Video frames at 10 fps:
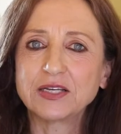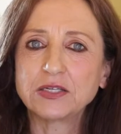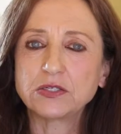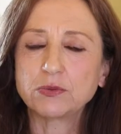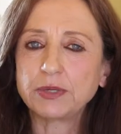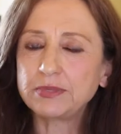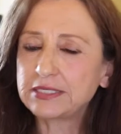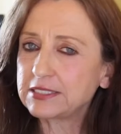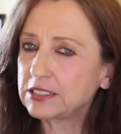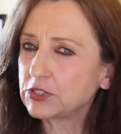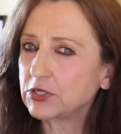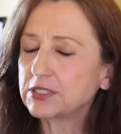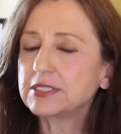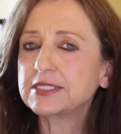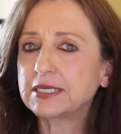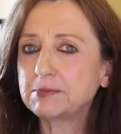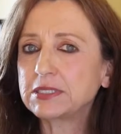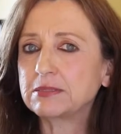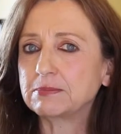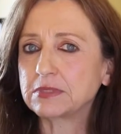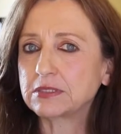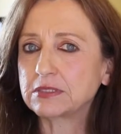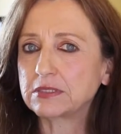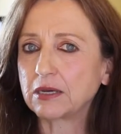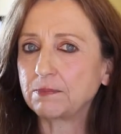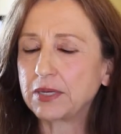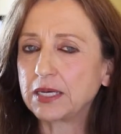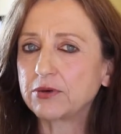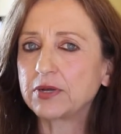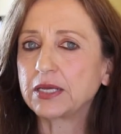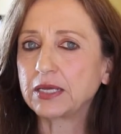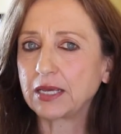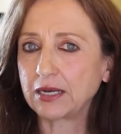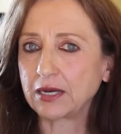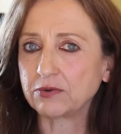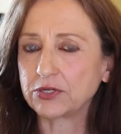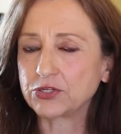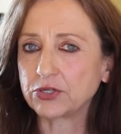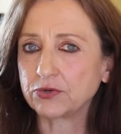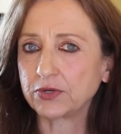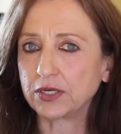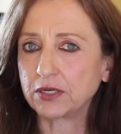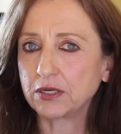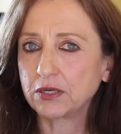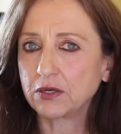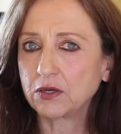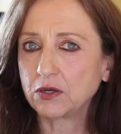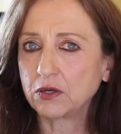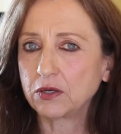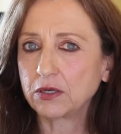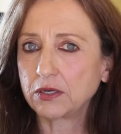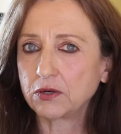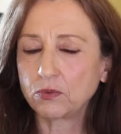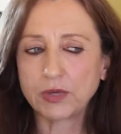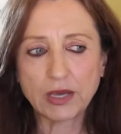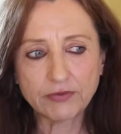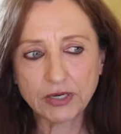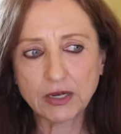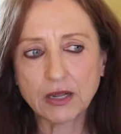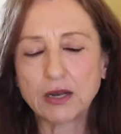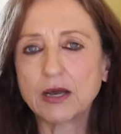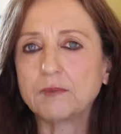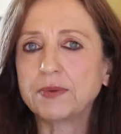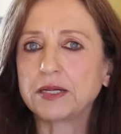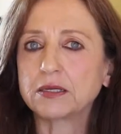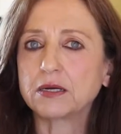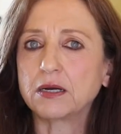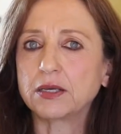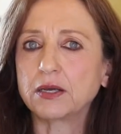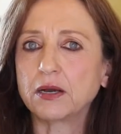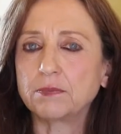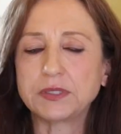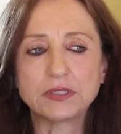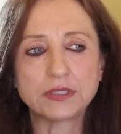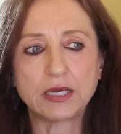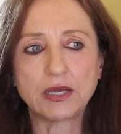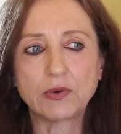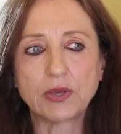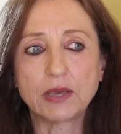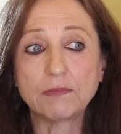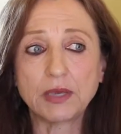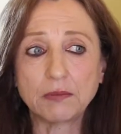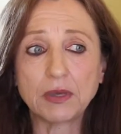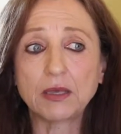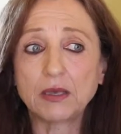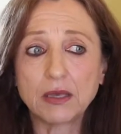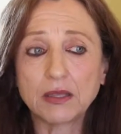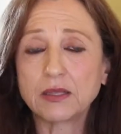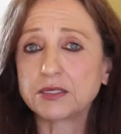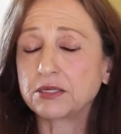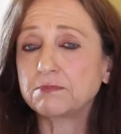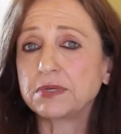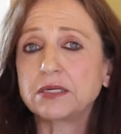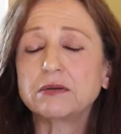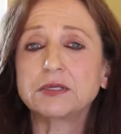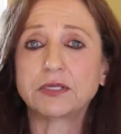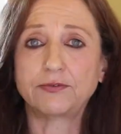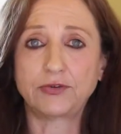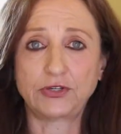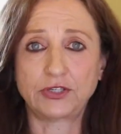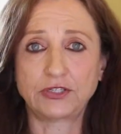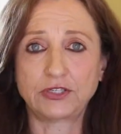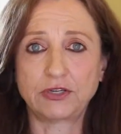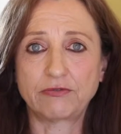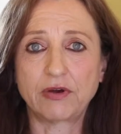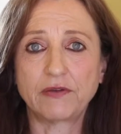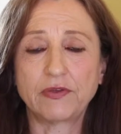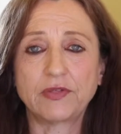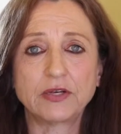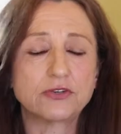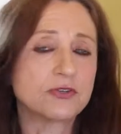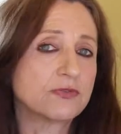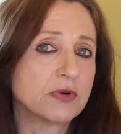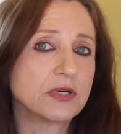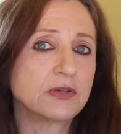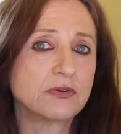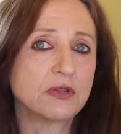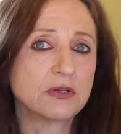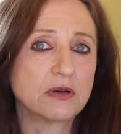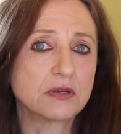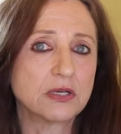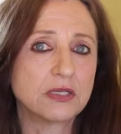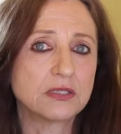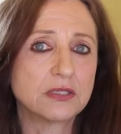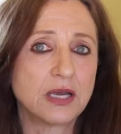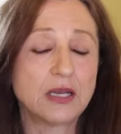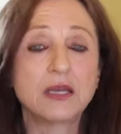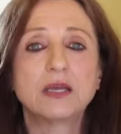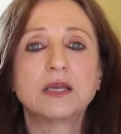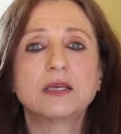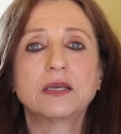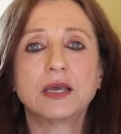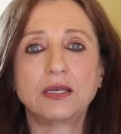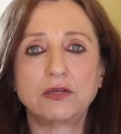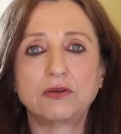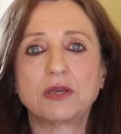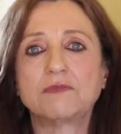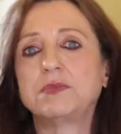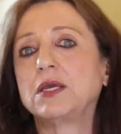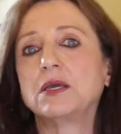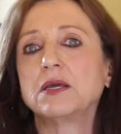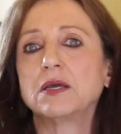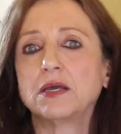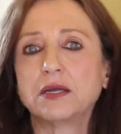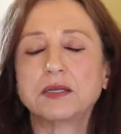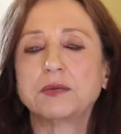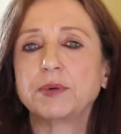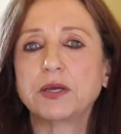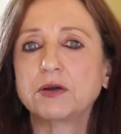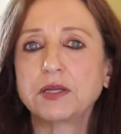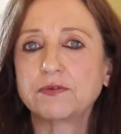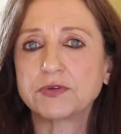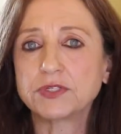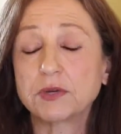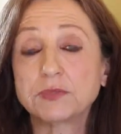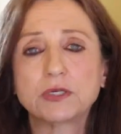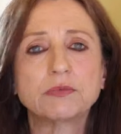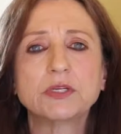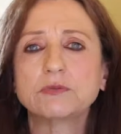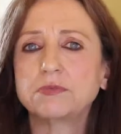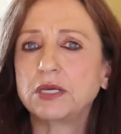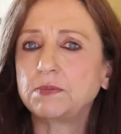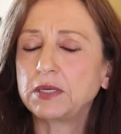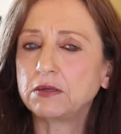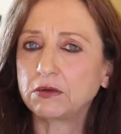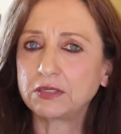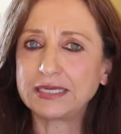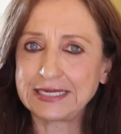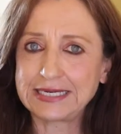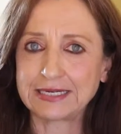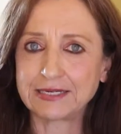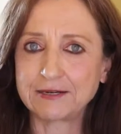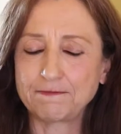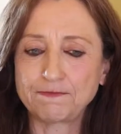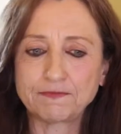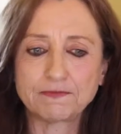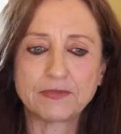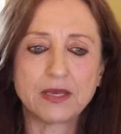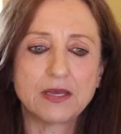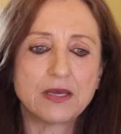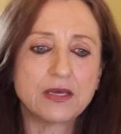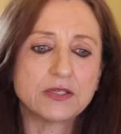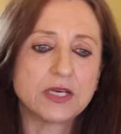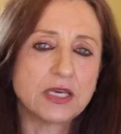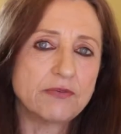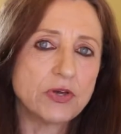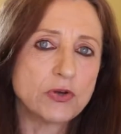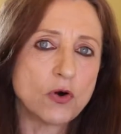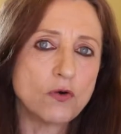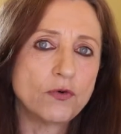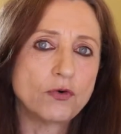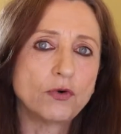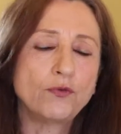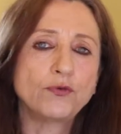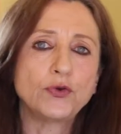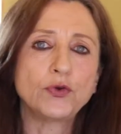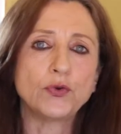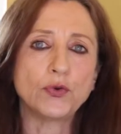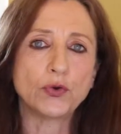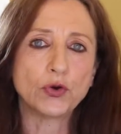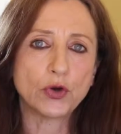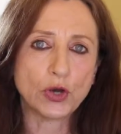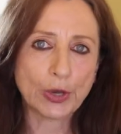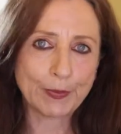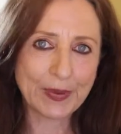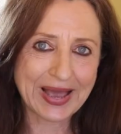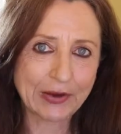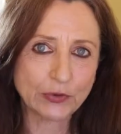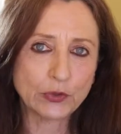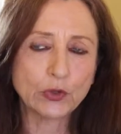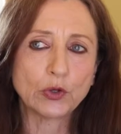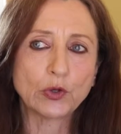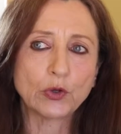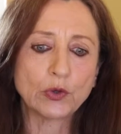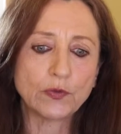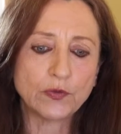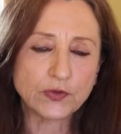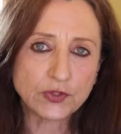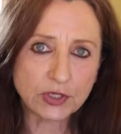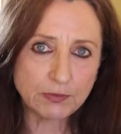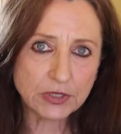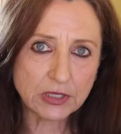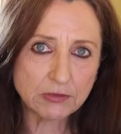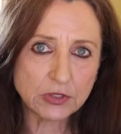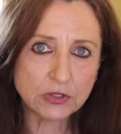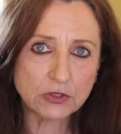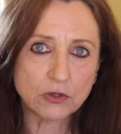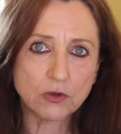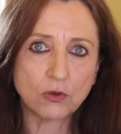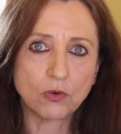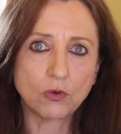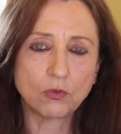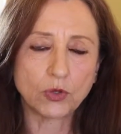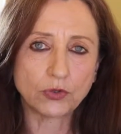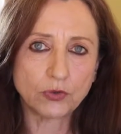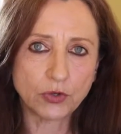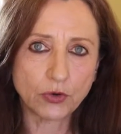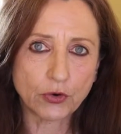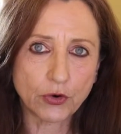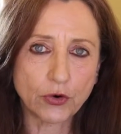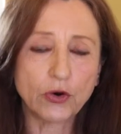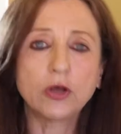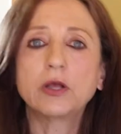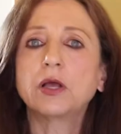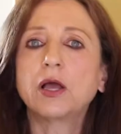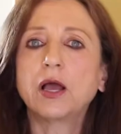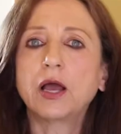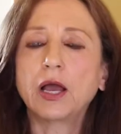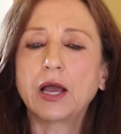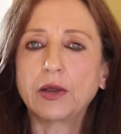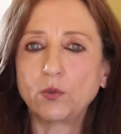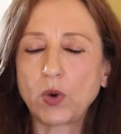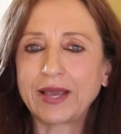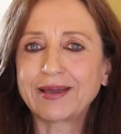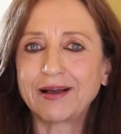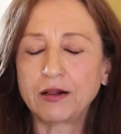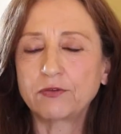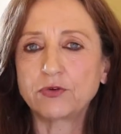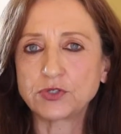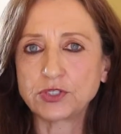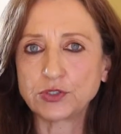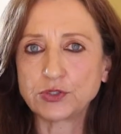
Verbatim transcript: So when we see certain symptoms appearing in our children, you know, we have a little alarm bell going up and say, okay, maybe there's a mineral deficiency rather than just running to the doctor and saying, can you give me an antibiotic for something which may be not needed? So I give you an overall view about the symptoms, what could occur, and why Calc Phos is